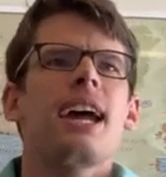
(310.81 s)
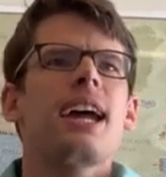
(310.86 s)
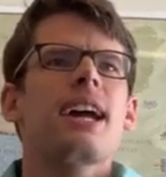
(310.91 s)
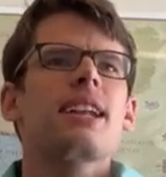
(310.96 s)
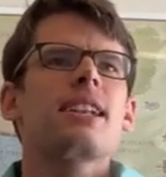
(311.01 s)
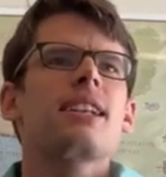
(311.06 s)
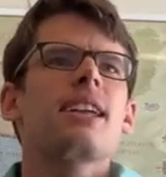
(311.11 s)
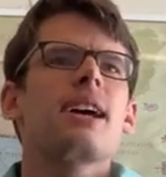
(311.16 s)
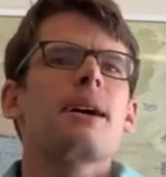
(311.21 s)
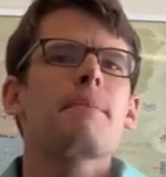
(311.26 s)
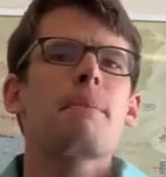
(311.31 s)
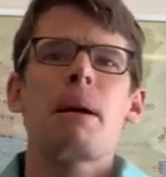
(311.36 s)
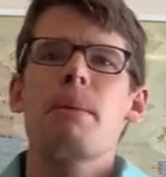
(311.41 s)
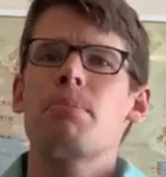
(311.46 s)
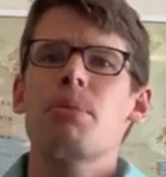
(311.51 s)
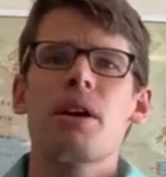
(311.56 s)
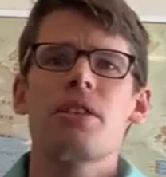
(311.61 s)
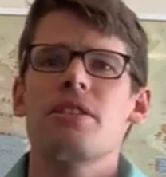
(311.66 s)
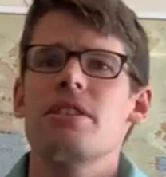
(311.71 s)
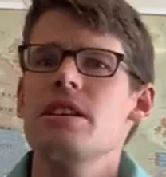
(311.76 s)
and my
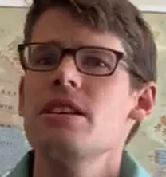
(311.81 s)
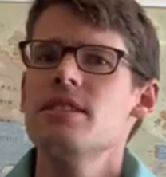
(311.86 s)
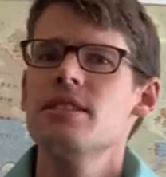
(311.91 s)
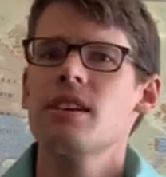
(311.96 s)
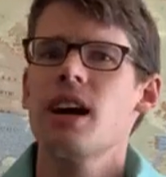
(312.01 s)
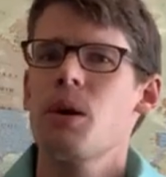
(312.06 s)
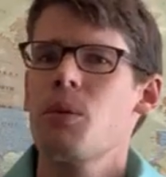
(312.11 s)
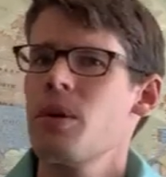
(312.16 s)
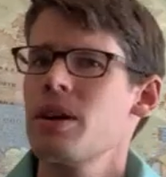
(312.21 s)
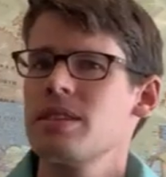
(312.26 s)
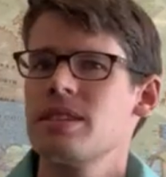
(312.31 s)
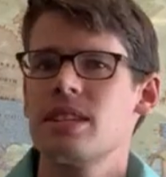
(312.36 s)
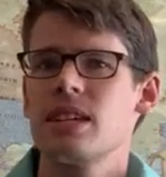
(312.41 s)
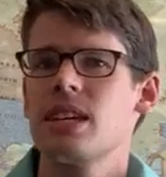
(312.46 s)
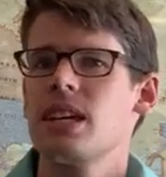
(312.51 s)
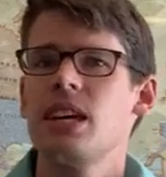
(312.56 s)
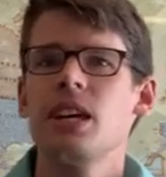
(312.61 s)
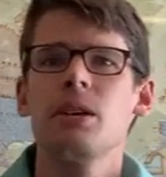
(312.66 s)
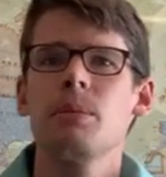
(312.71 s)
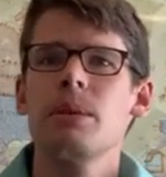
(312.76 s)
brother Esau wants to
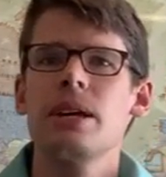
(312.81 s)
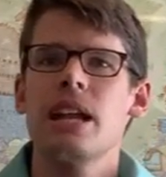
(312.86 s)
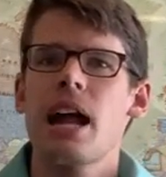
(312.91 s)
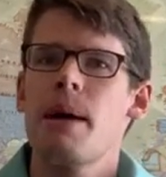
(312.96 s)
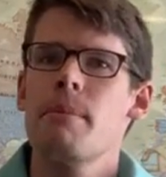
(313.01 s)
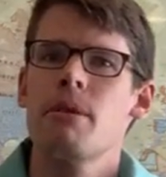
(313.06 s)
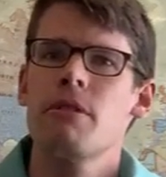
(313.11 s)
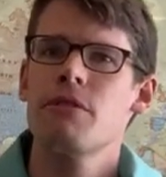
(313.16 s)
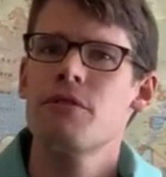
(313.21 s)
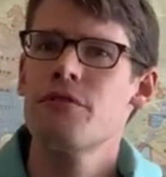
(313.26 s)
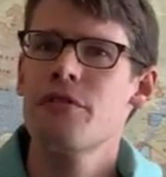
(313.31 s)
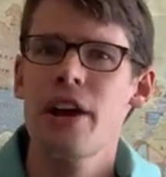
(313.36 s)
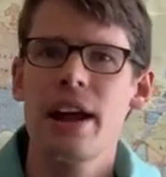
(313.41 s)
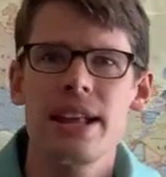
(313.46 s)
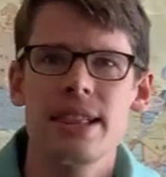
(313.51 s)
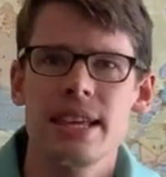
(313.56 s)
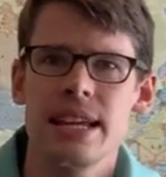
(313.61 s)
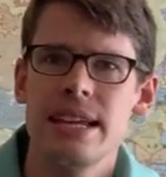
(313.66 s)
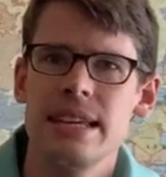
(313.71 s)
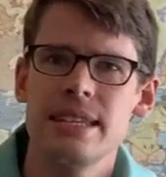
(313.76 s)
kill me, and I'm
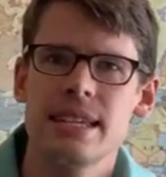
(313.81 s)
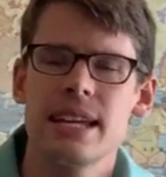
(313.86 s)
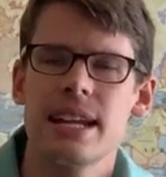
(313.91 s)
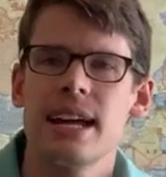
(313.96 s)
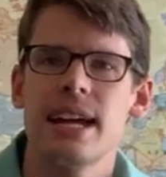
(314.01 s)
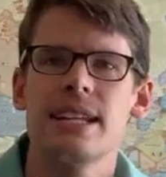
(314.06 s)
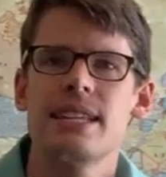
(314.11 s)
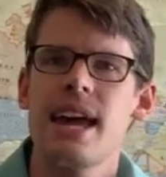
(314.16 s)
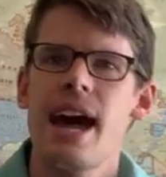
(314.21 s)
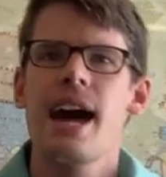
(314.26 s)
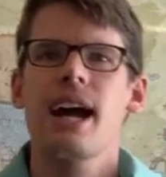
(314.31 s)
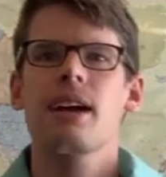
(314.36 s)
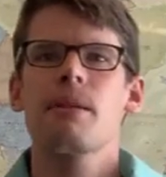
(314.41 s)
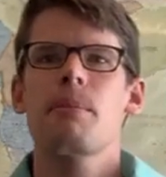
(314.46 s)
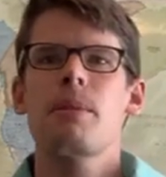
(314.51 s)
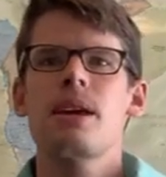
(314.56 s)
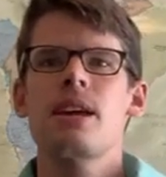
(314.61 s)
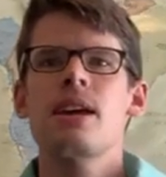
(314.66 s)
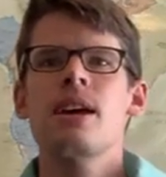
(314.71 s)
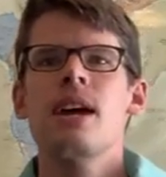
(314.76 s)
afraid that he's going to attack
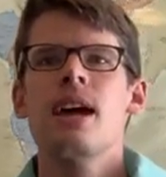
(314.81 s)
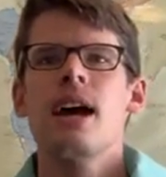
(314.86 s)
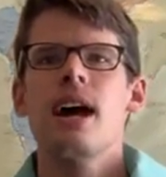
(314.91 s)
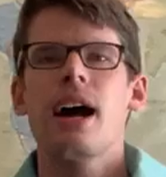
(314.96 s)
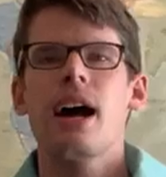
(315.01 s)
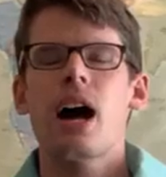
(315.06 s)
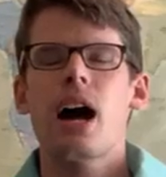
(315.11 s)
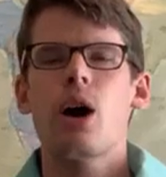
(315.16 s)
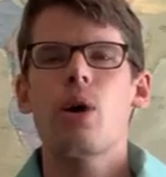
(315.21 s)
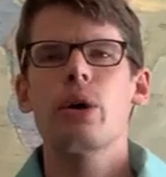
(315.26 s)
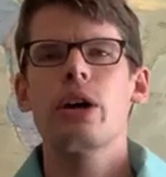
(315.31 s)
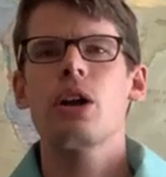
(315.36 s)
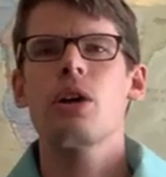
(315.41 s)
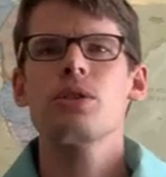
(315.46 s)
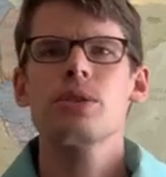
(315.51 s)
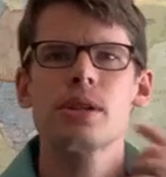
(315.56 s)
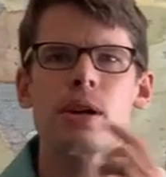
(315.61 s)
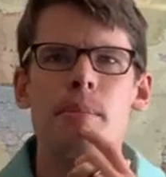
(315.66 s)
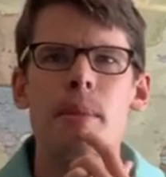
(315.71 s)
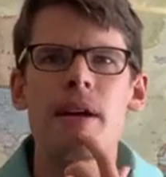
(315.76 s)
me. Oh, and
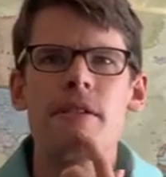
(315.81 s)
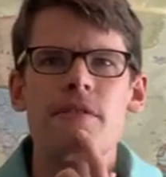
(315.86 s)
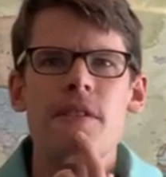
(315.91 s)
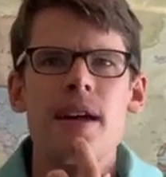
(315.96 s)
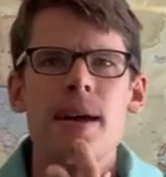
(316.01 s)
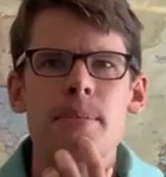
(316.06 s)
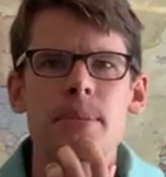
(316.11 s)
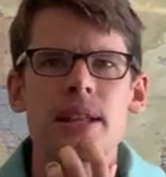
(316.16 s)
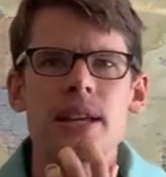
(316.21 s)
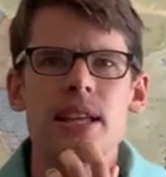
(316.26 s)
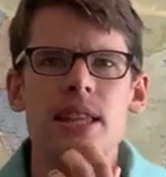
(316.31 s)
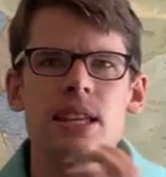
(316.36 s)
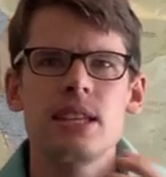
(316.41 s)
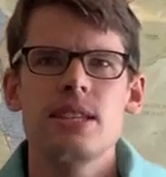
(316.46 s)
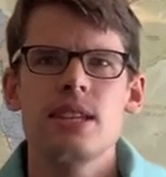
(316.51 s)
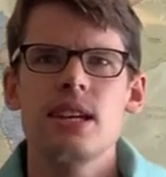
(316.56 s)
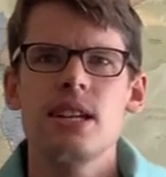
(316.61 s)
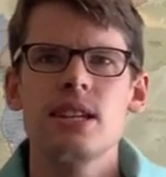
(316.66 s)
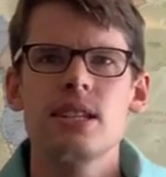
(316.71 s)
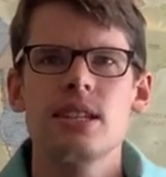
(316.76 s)
also my family and
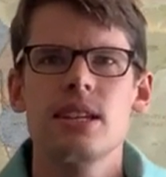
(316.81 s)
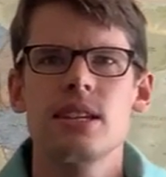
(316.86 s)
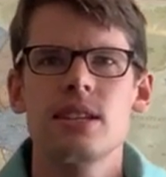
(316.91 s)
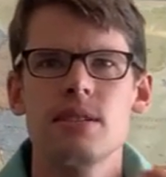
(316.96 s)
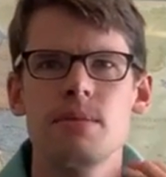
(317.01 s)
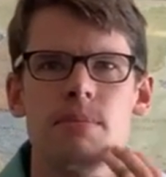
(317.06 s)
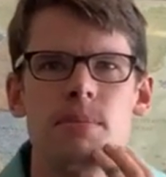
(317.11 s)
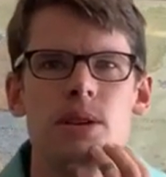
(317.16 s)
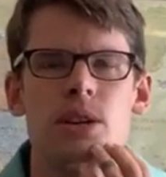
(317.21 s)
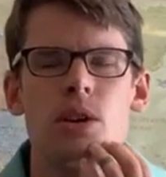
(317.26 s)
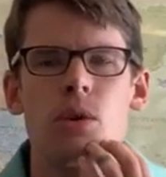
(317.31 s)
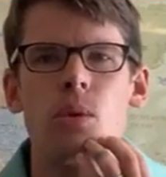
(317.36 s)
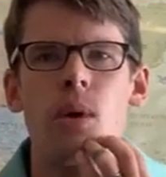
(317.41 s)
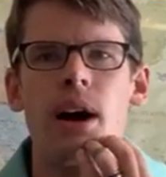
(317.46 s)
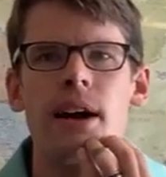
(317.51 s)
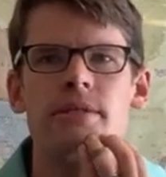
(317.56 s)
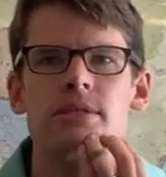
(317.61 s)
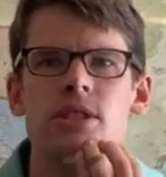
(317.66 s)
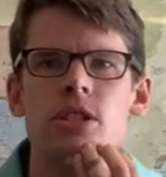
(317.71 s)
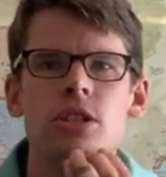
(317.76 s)
these innocent,
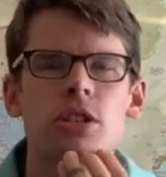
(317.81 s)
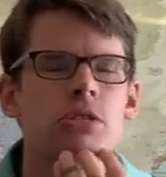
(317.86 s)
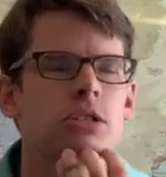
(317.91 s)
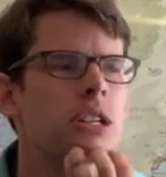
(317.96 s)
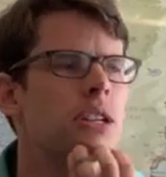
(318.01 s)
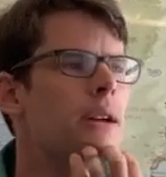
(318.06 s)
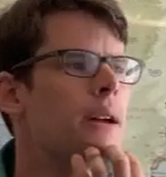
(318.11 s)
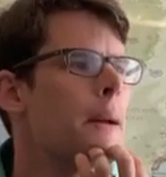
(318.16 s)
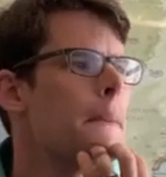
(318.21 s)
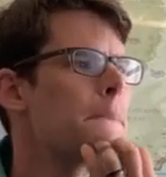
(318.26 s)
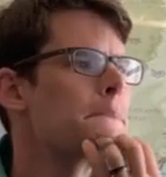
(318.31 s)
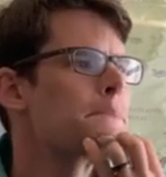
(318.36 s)
wives and children.